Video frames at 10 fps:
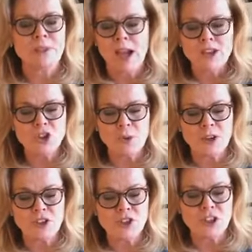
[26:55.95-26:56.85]
I
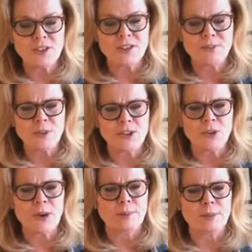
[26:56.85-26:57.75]
shared this with
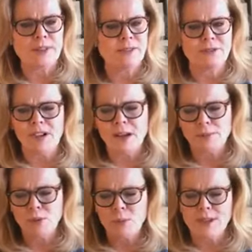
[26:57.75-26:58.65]
you, I believe, a
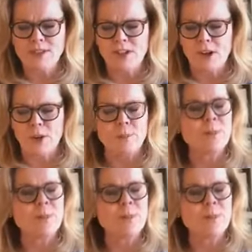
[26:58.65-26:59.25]
couple of weeks ago,